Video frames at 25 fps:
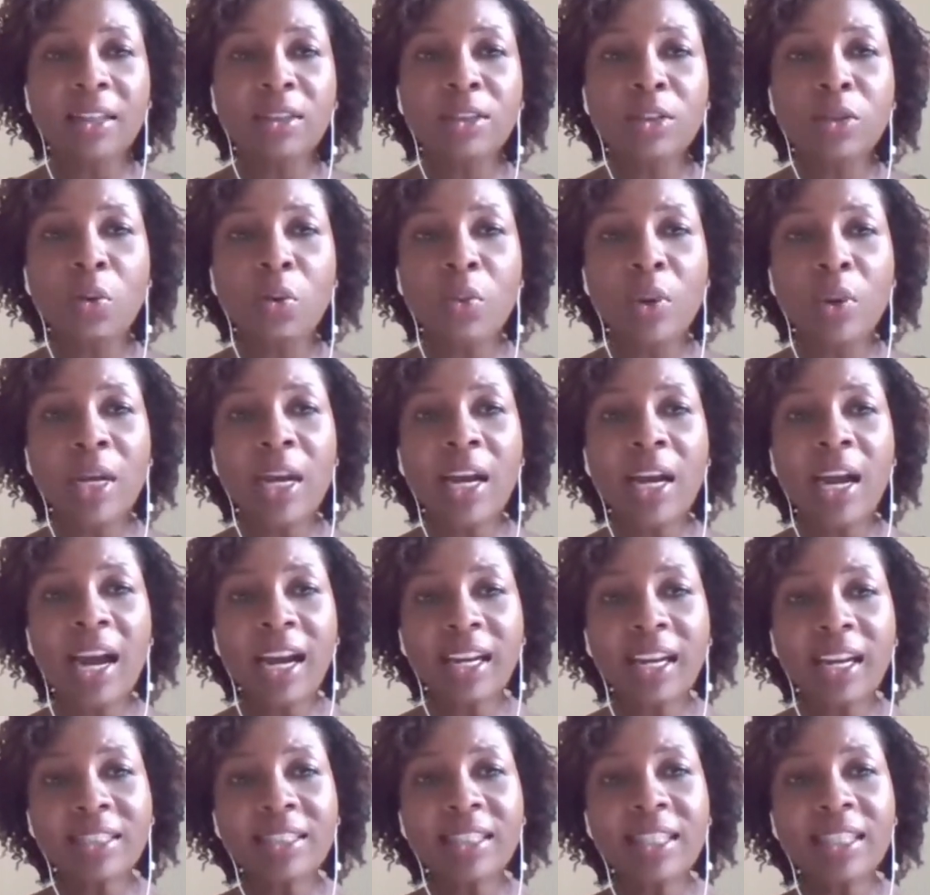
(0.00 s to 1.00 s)
And so we
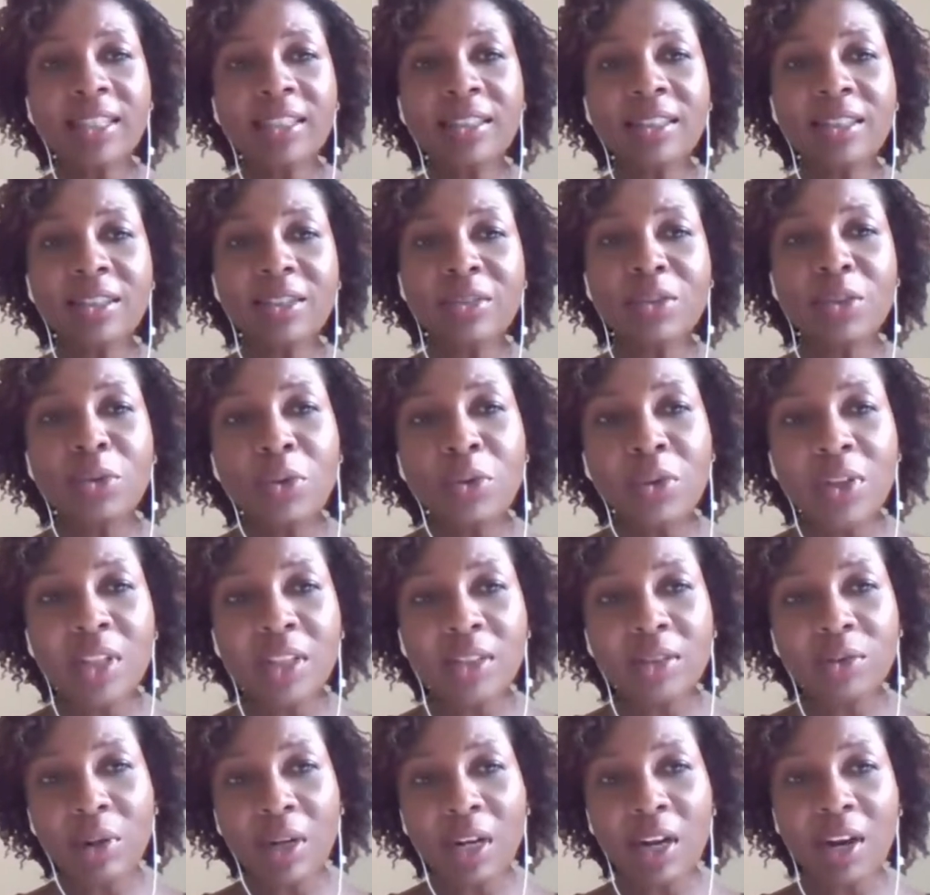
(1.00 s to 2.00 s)
are asking
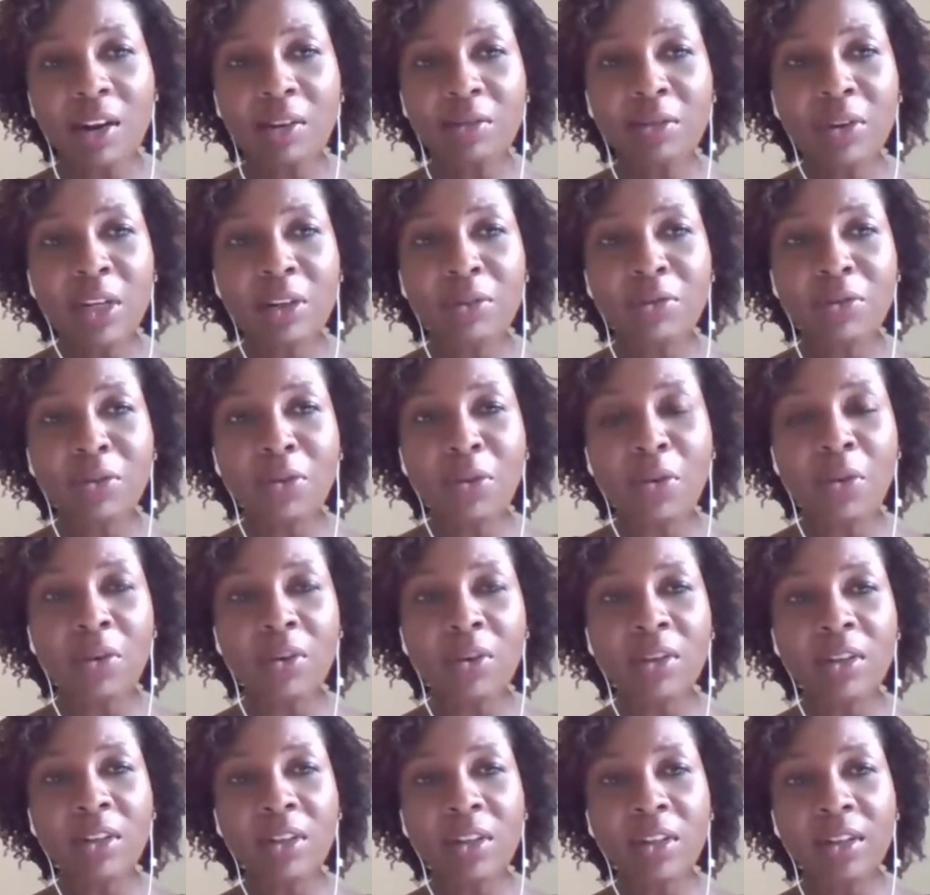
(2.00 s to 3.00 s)
through this recovery
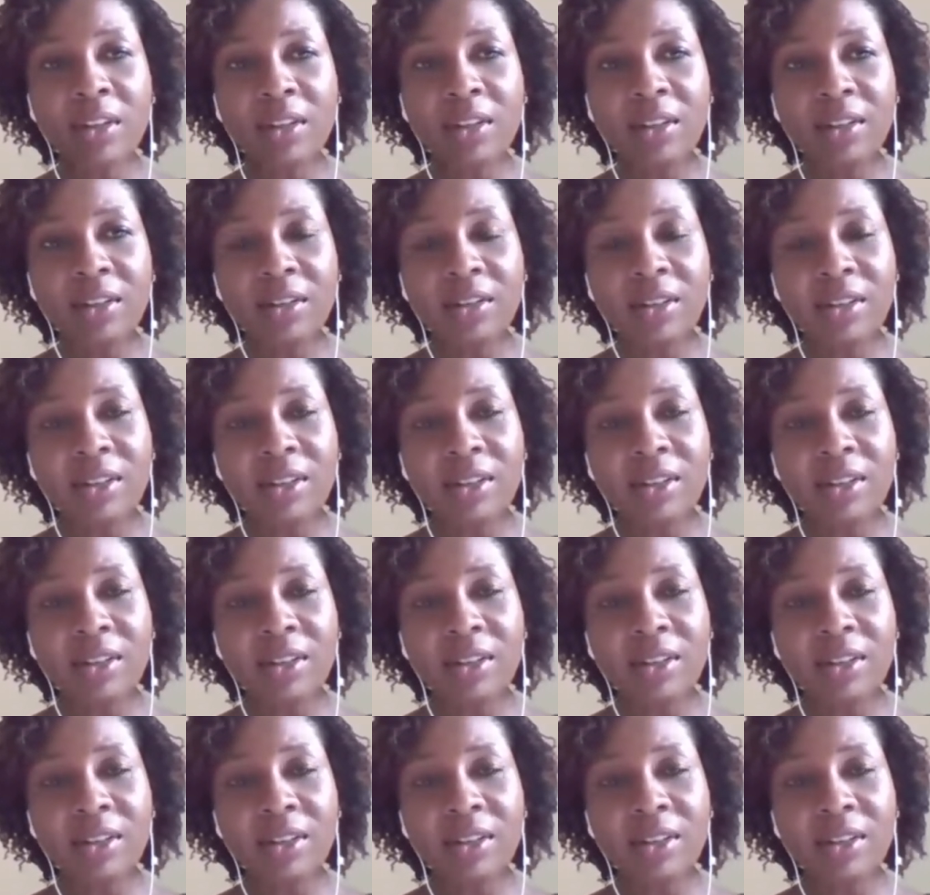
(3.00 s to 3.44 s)
for